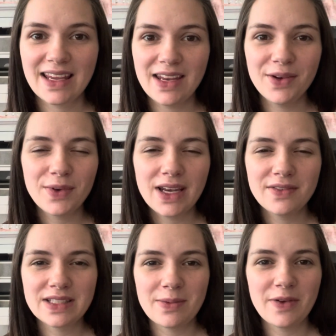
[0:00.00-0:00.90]
Getting rid
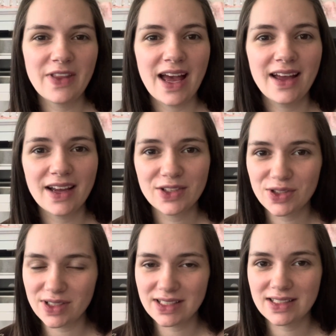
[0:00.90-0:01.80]
of some of that
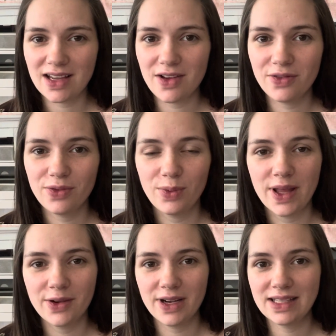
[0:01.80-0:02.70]
extra stuff,
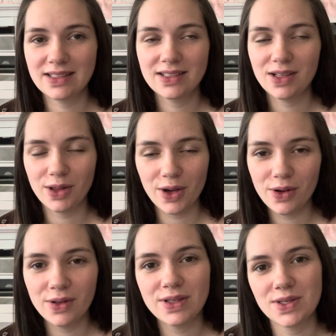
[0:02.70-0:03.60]
whether it's
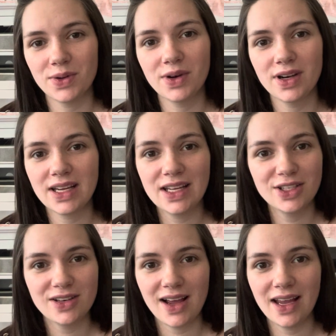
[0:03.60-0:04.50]
clothes or
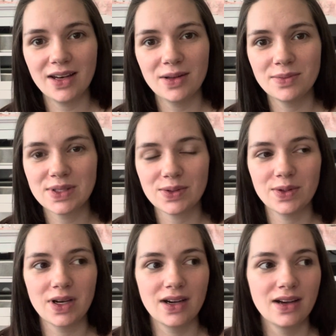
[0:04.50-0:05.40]
kitchen items
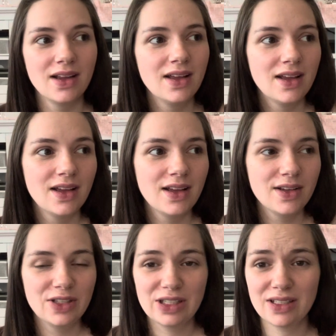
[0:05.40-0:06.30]
or
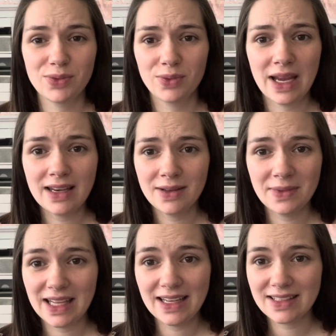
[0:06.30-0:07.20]
just random
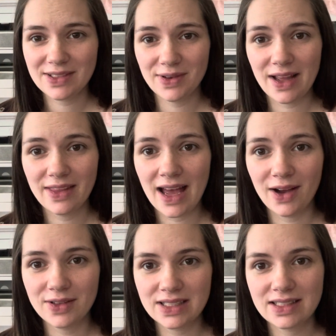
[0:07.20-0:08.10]
things around the
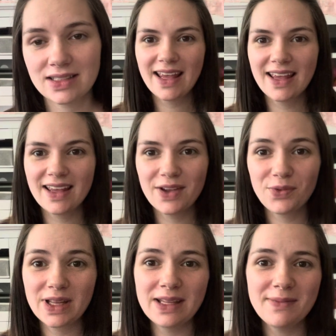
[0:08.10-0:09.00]
house, it
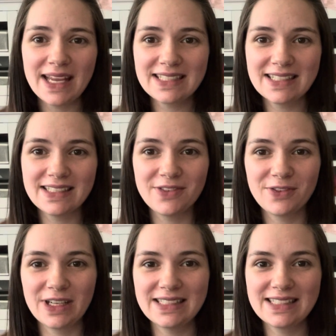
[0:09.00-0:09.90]
really makes a
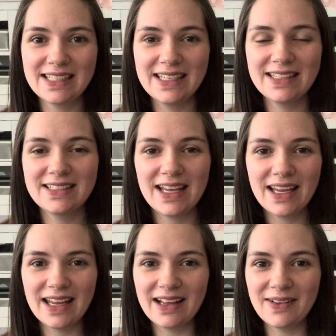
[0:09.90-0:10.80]
difference in
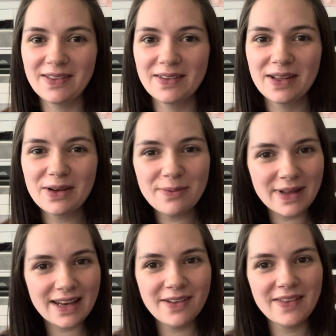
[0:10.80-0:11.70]
taking a little
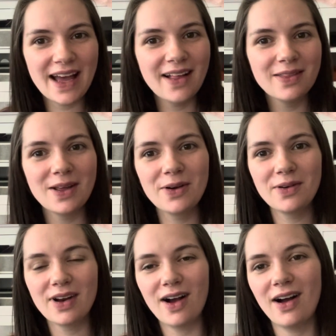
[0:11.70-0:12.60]
bit of that
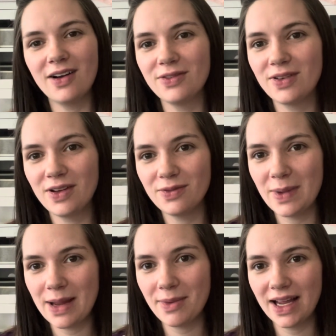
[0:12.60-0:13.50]
load off of
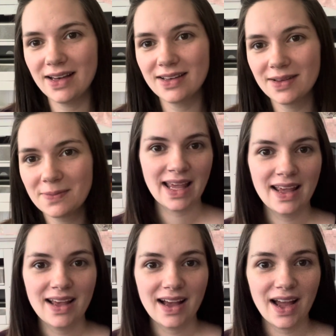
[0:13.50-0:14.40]
my mind.
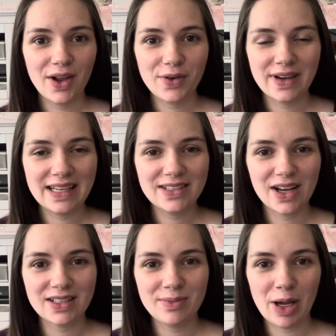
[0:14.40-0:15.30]
I already
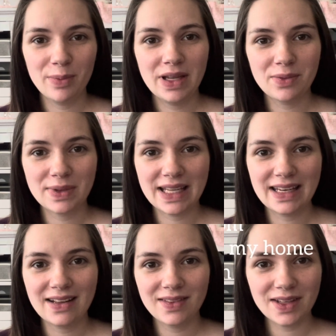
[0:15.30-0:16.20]
talked about meal
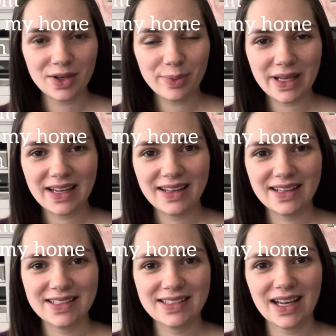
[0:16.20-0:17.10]
planning a little bit in
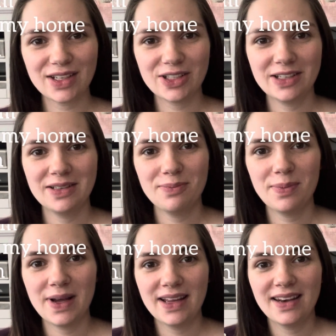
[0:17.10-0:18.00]
this section,
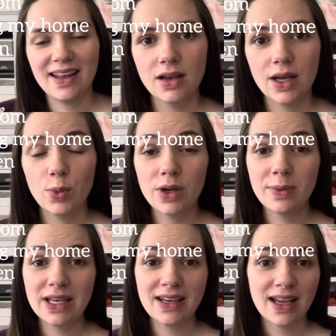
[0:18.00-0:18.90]
but it would have
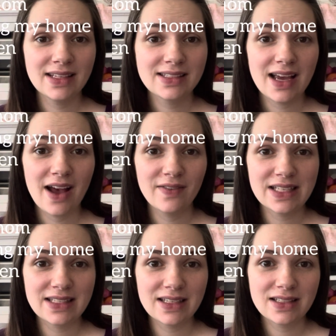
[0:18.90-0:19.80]
been nice to have a
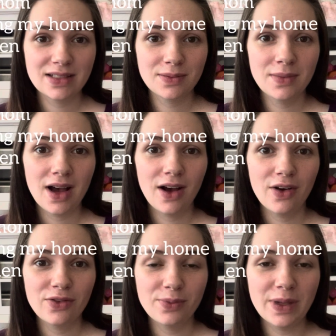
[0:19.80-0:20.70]
system
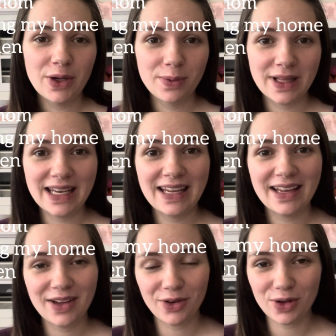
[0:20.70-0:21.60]
of meal planning
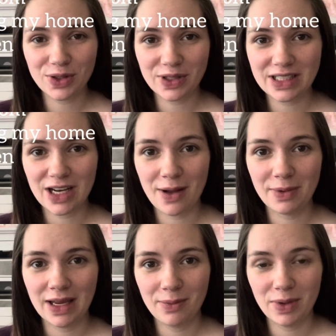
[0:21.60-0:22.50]
and grocery
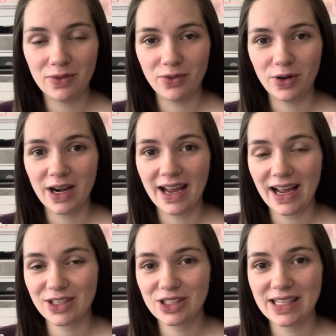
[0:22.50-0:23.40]
shopping before I
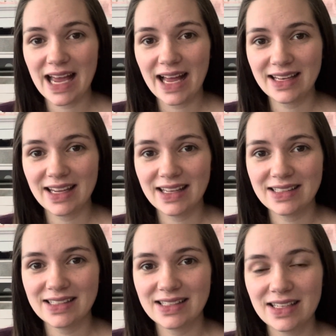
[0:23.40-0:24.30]
actually had
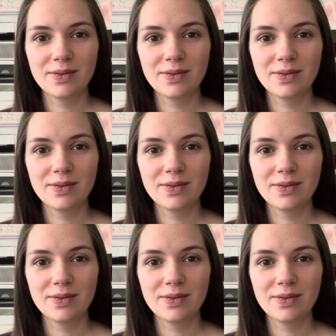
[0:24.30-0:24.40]
kids.